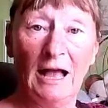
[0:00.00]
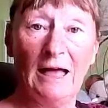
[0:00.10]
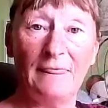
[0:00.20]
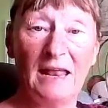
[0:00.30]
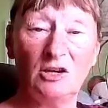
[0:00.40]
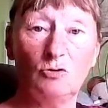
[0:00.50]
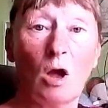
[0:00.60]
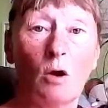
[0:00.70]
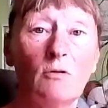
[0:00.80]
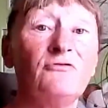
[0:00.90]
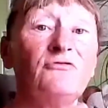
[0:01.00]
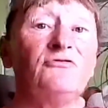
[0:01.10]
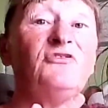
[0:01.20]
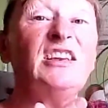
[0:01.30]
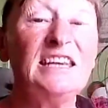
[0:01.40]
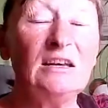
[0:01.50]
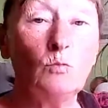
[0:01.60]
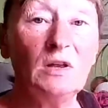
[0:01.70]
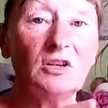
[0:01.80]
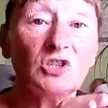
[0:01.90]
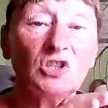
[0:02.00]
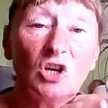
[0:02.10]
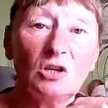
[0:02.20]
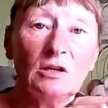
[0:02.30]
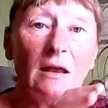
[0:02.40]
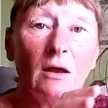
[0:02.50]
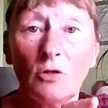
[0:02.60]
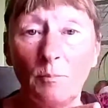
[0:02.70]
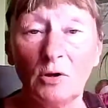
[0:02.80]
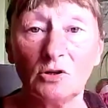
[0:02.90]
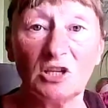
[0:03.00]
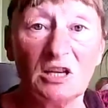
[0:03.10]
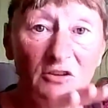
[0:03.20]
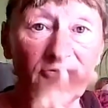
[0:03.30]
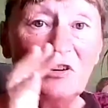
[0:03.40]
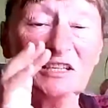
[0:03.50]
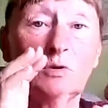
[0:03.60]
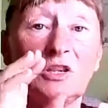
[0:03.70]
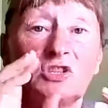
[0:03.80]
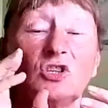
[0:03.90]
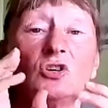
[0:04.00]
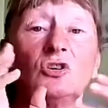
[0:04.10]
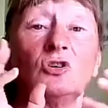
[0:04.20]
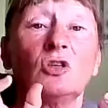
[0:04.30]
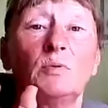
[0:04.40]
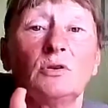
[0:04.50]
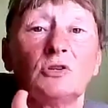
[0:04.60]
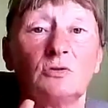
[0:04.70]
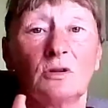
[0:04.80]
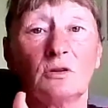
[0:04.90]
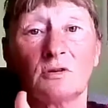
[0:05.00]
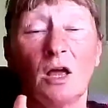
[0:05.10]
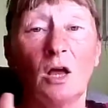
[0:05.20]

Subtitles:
And then you go and fit in with a certain other person, and you fit in with a certain other person.